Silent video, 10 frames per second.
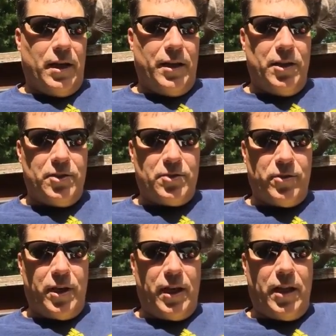
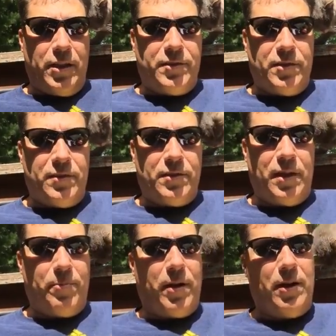industry analysis,
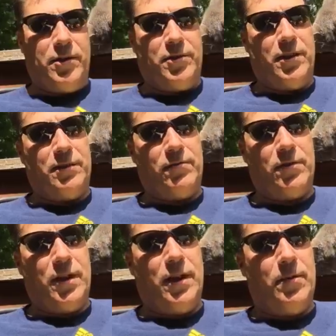I apologize for
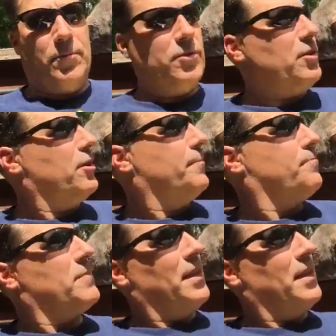the animals here.